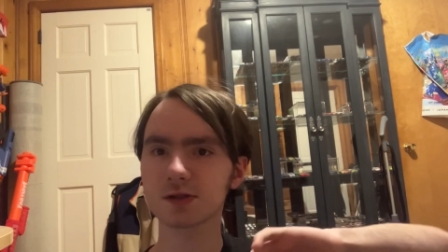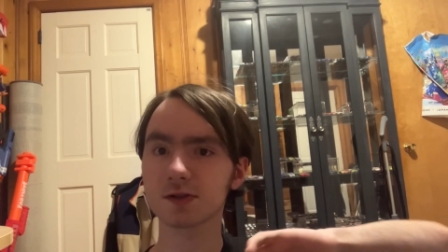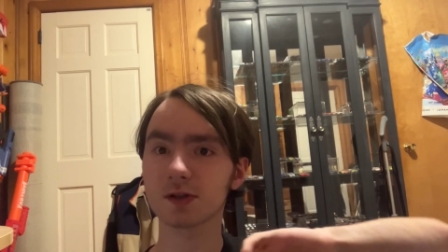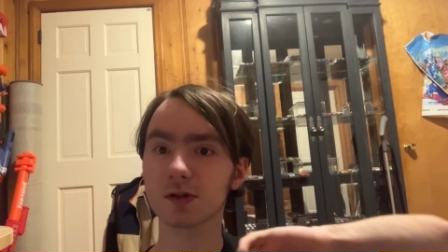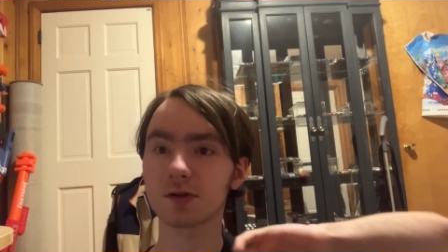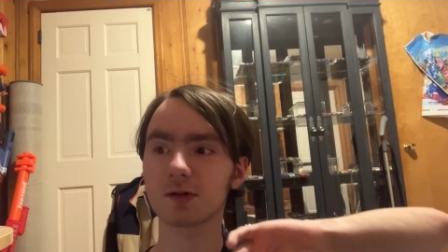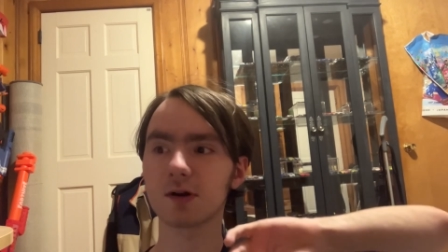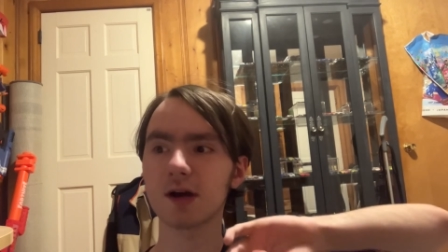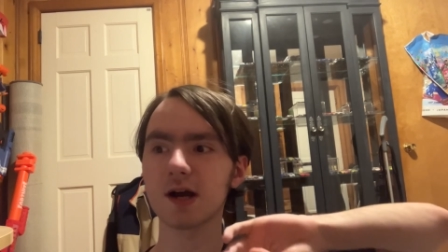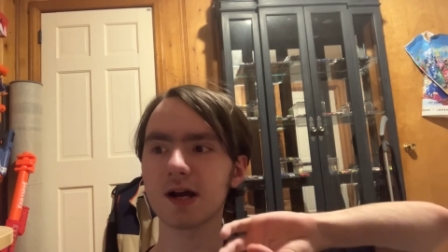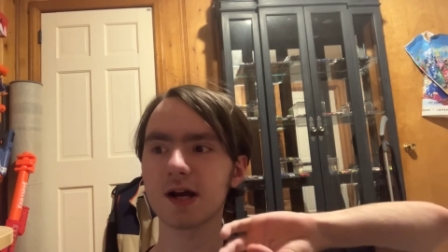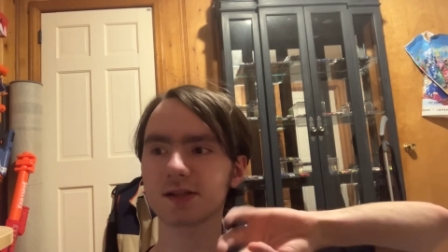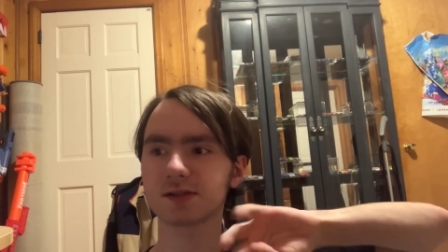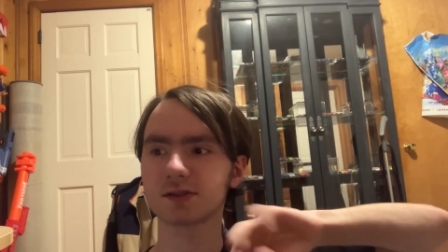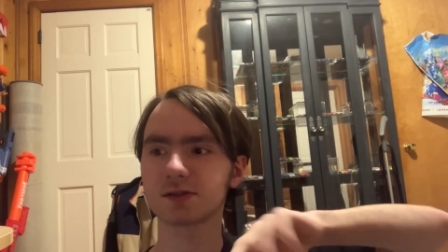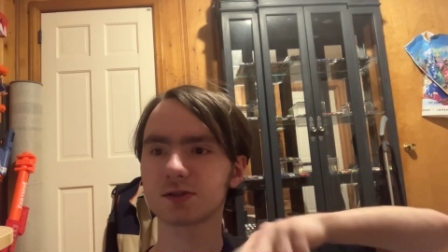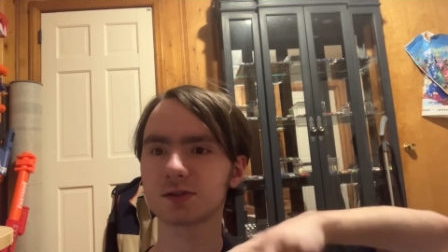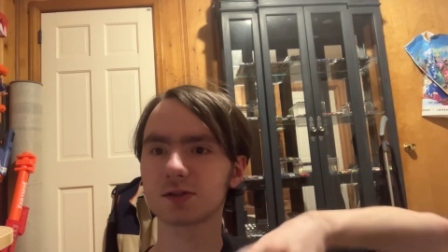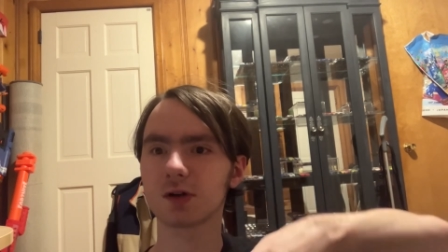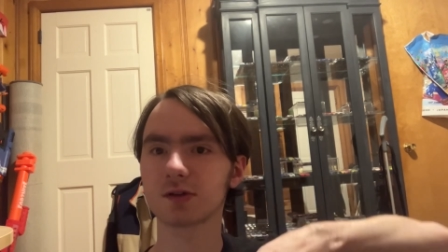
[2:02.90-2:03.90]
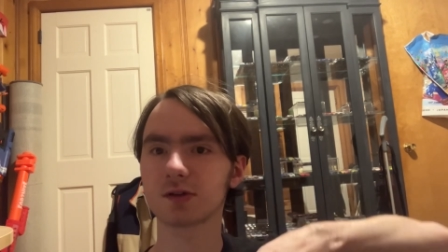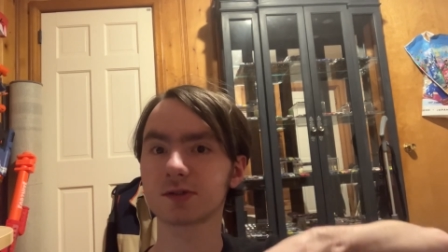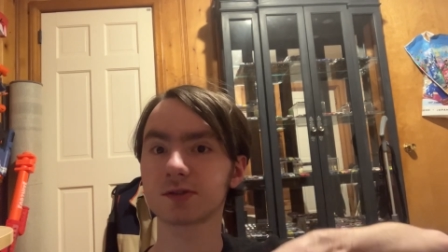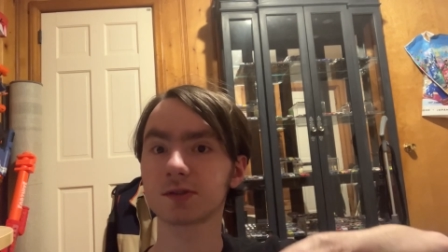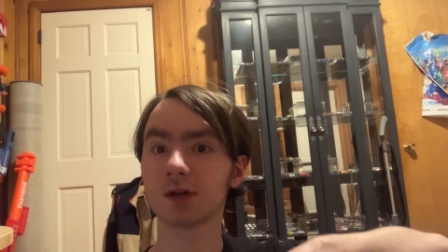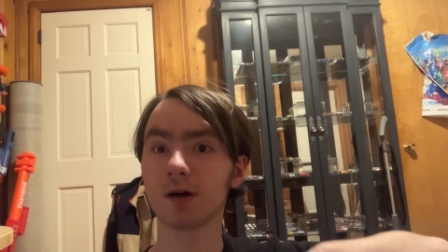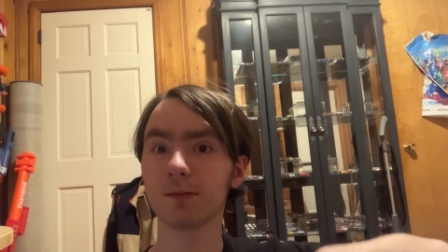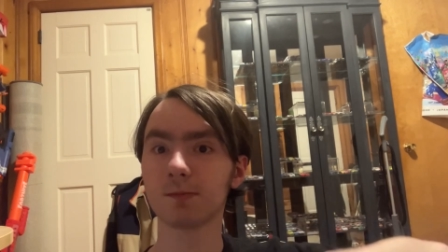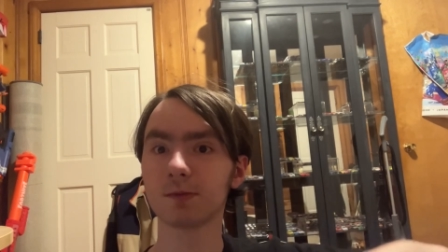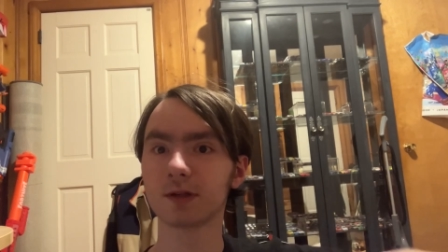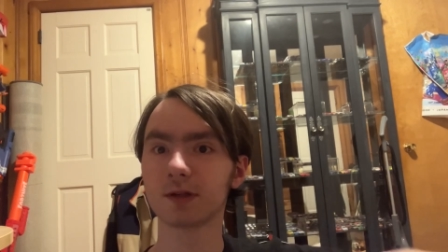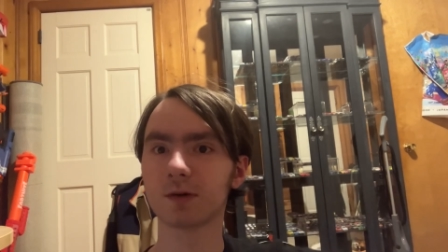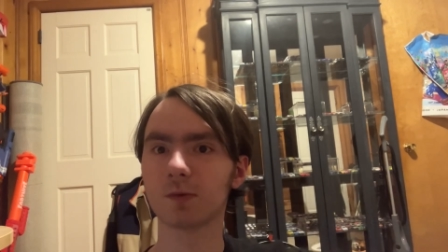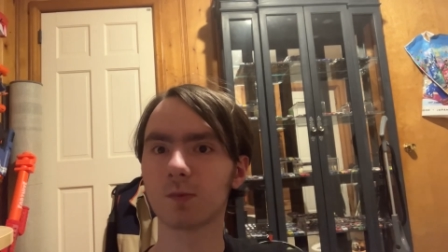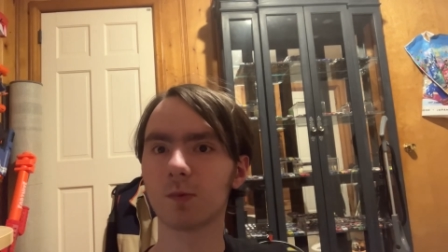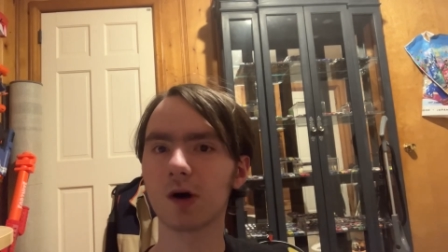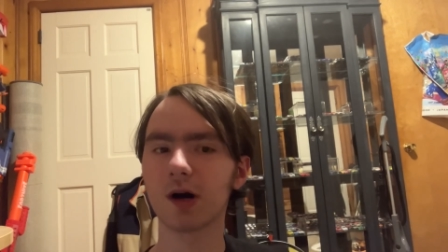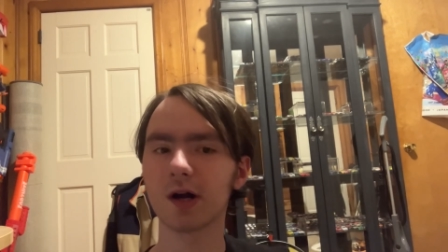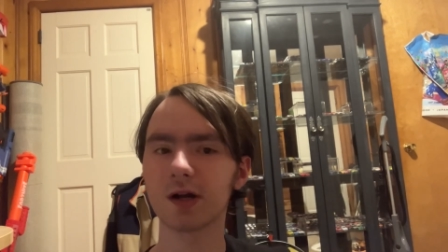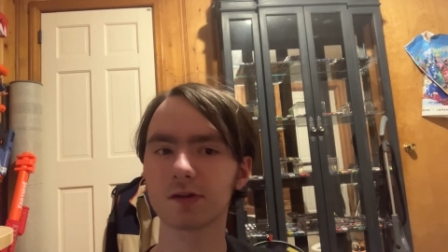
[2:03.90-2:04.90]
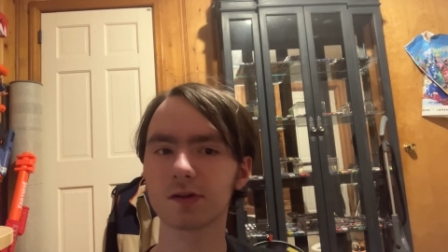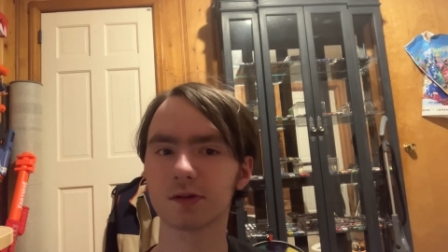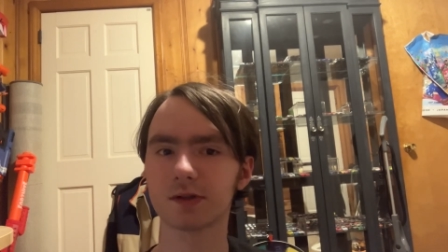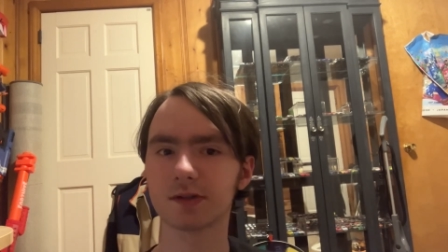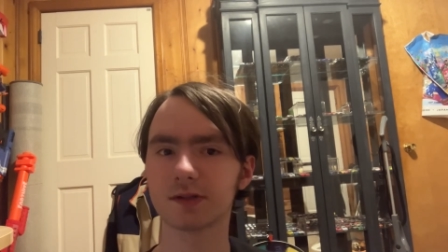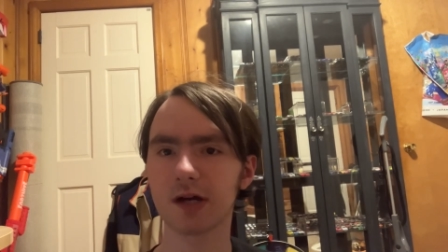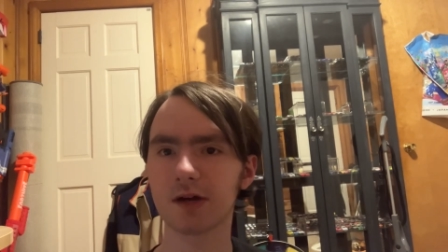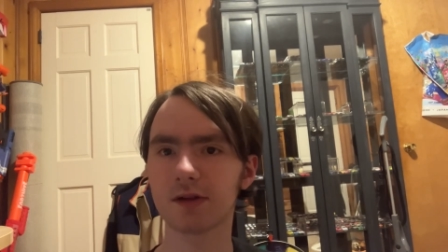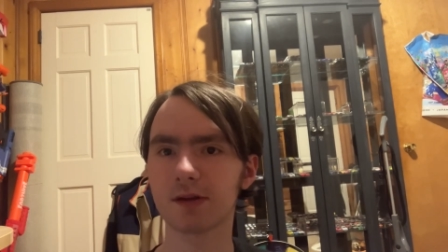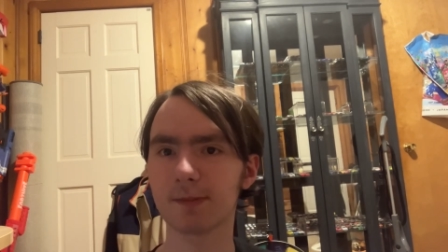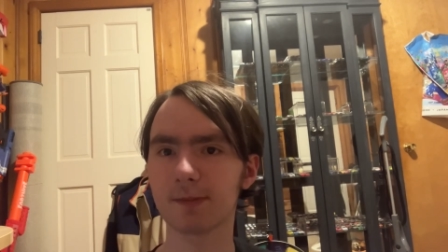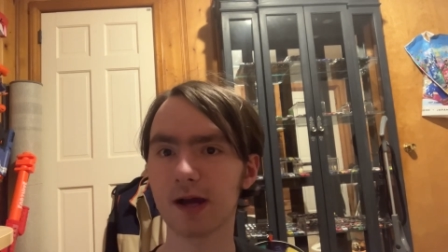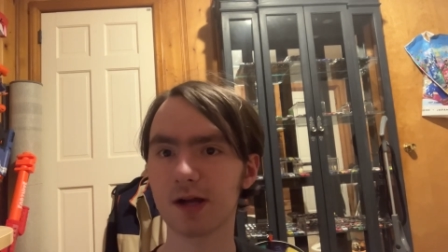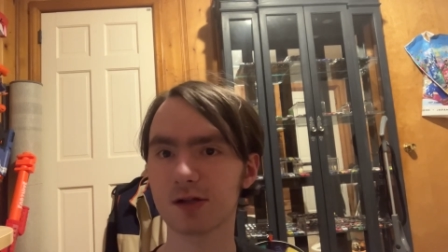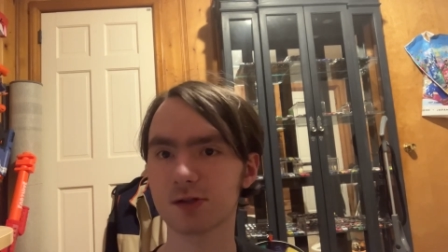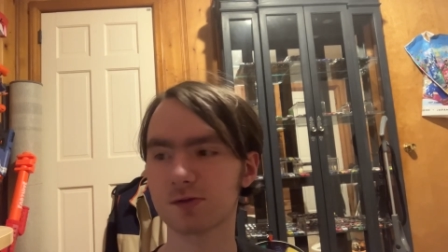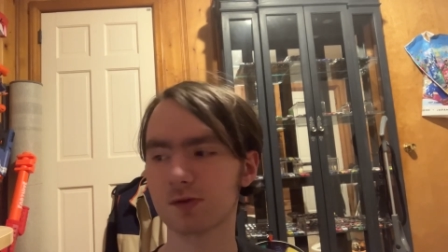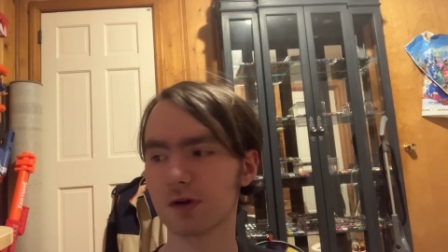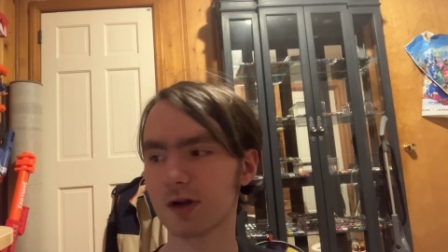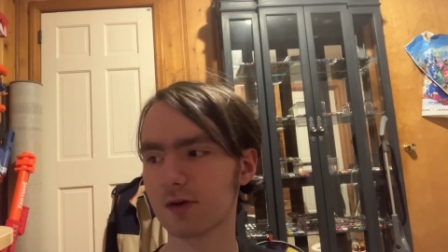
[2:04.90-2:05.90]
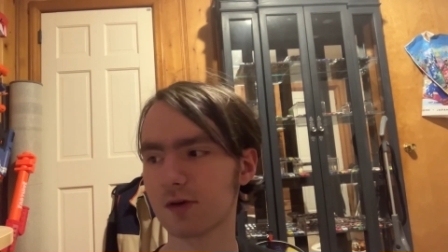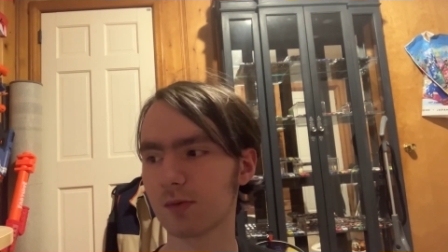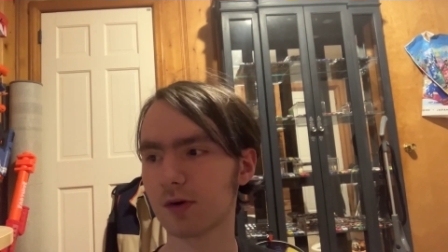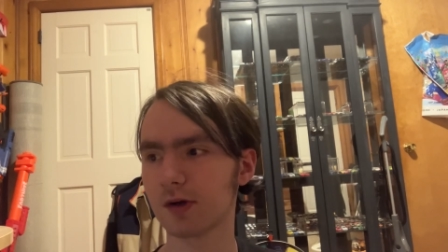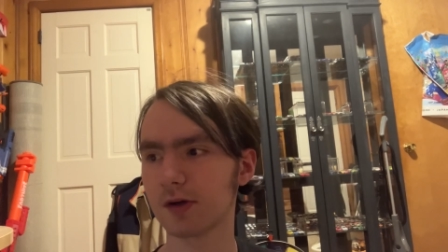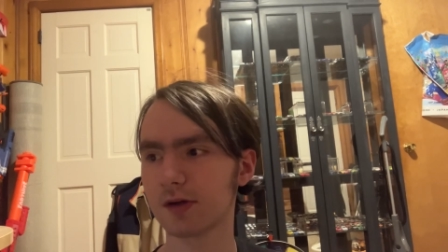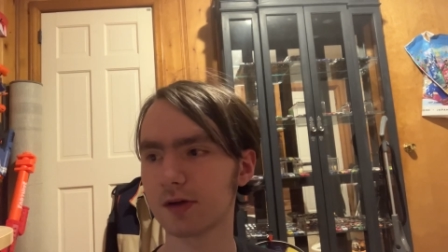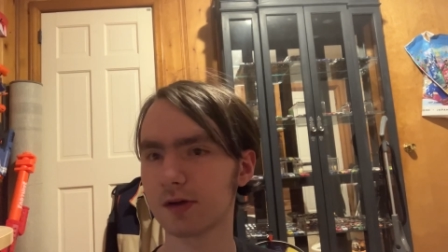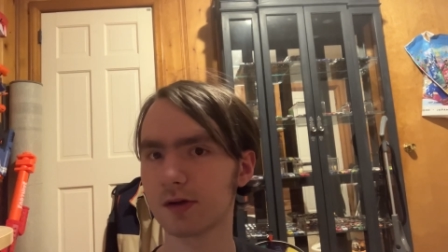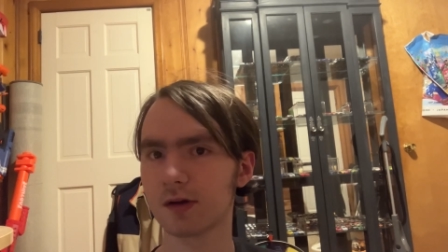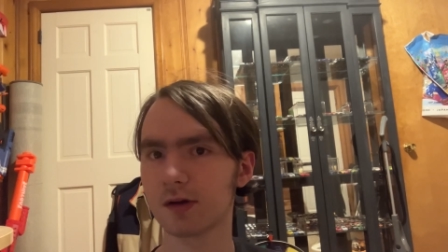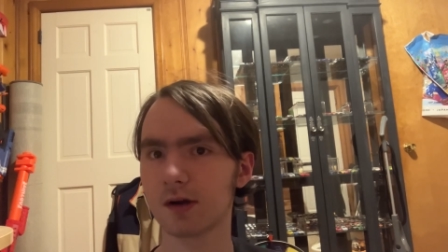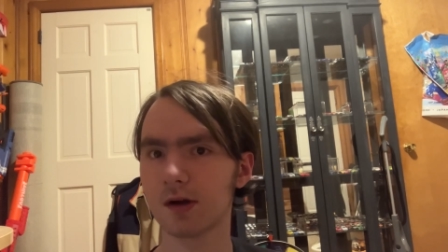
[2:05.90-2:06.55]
the grass and starts tumbling wildly down the back straightaway.